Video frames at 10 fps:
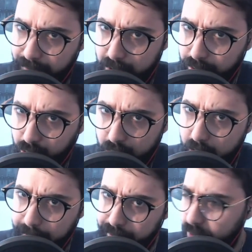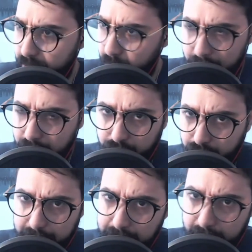on crime so that we can
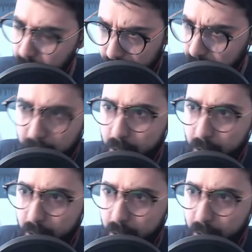seem like we're